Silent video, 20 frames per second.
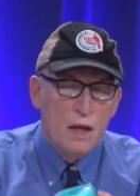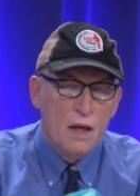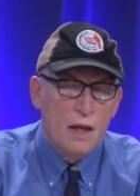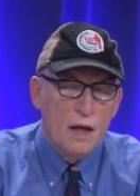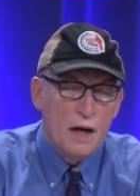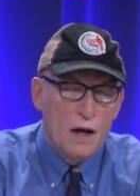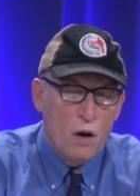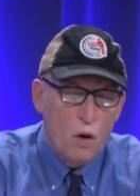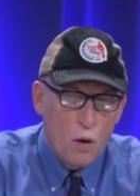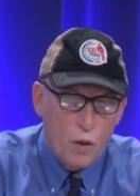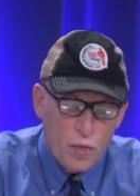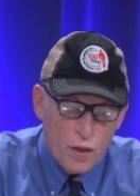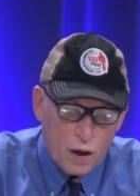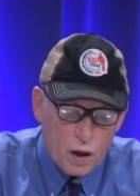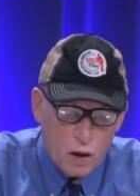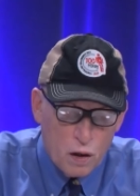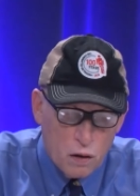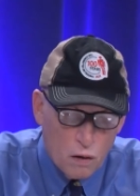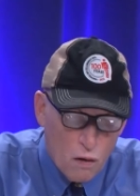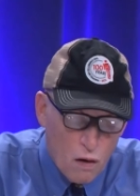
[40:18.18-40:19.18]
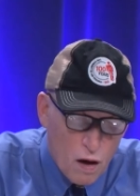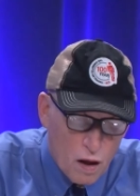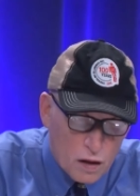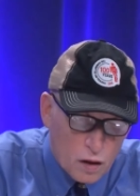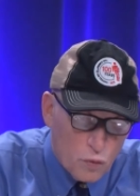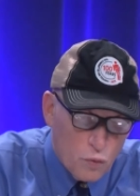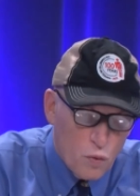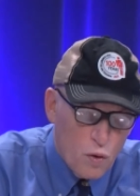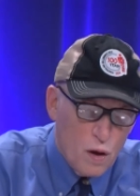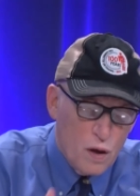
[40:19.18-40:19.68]
or the cloth
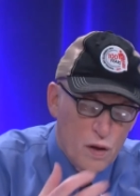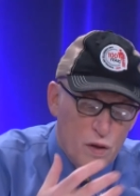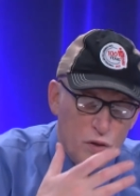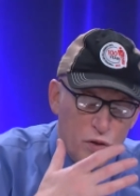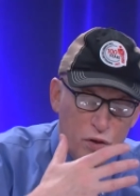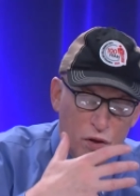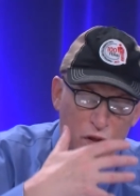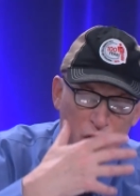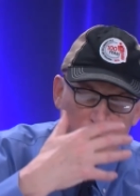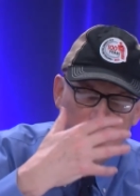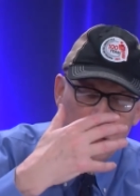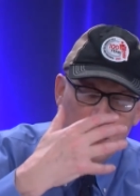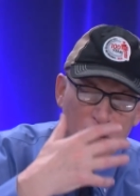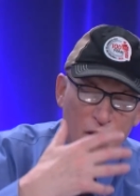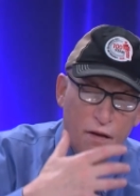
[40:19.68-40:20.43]
ones, the